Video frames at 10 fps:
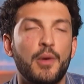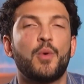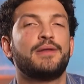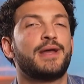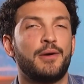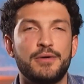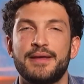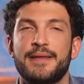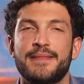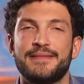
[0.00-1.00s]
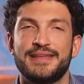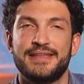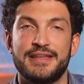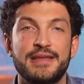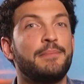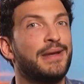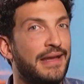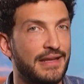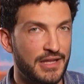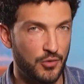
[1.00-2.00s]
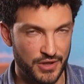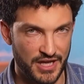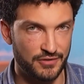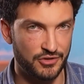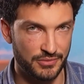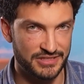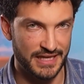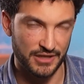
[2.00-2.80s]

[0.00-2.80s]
But watch out! This doesn't mean that they're 100%